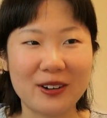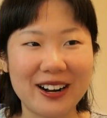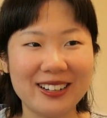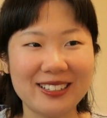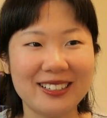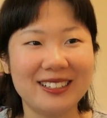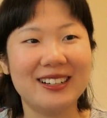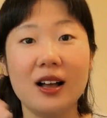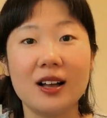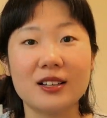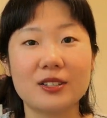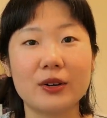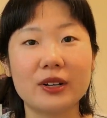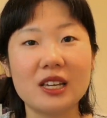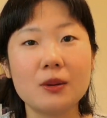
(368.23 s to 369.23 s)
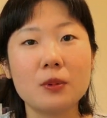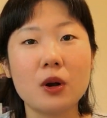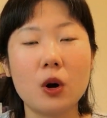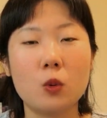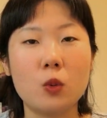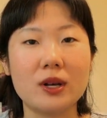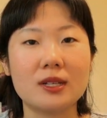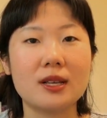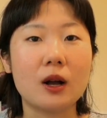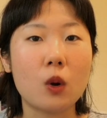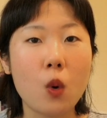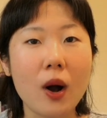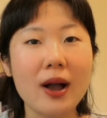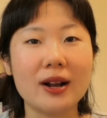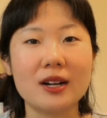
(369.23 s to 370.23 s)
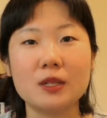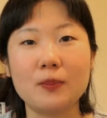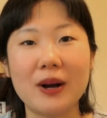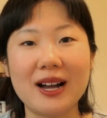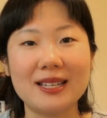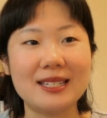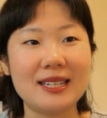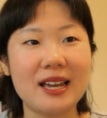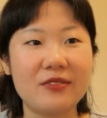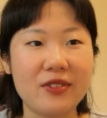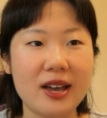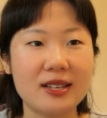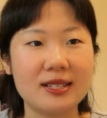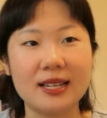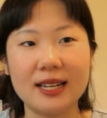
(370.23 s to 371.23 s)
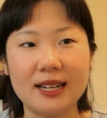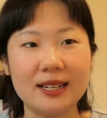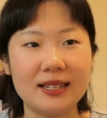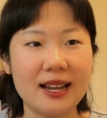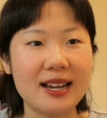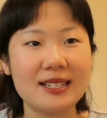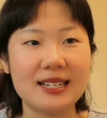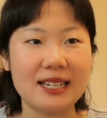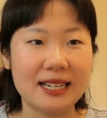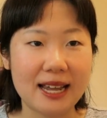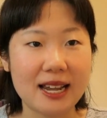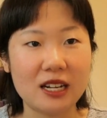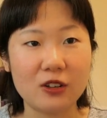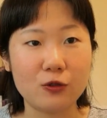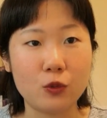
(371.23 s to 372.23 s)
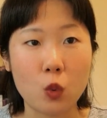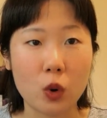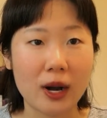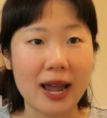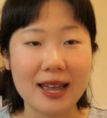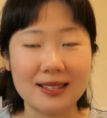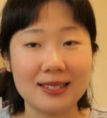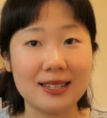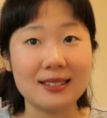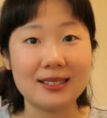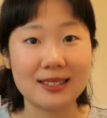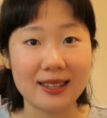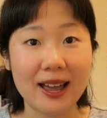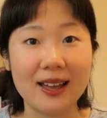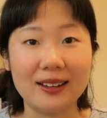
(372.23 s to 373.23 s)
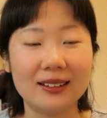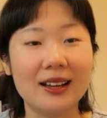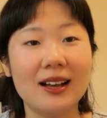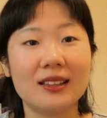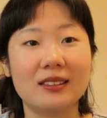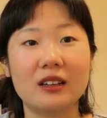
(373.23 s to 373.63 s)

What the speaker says: right? So Gibco was acquired by TFS in 1984, and since then,